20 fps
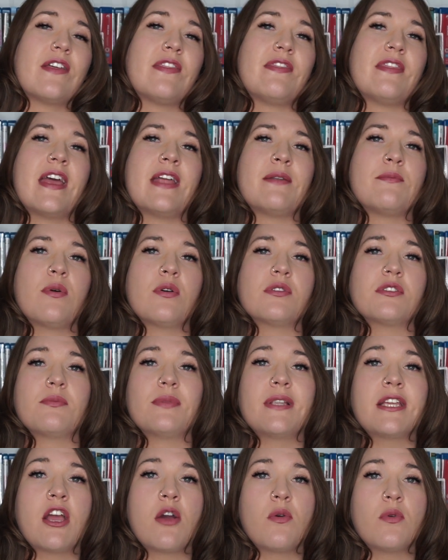and then
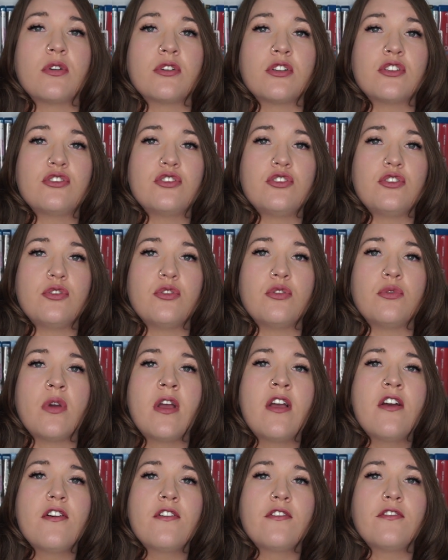possibly go on to
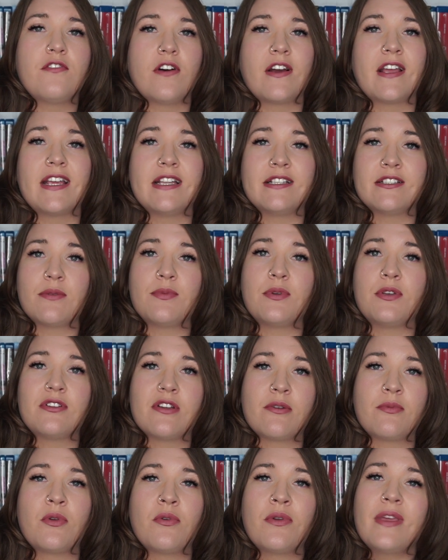fight in W
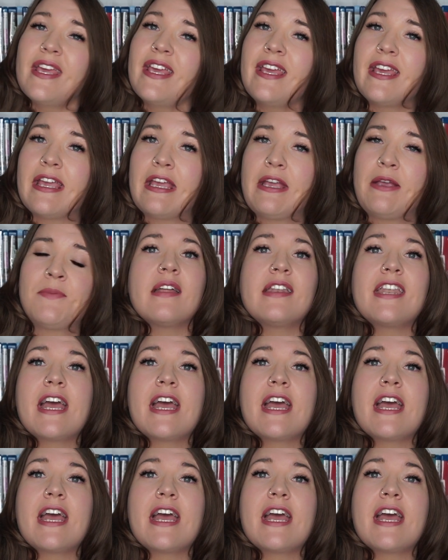W E.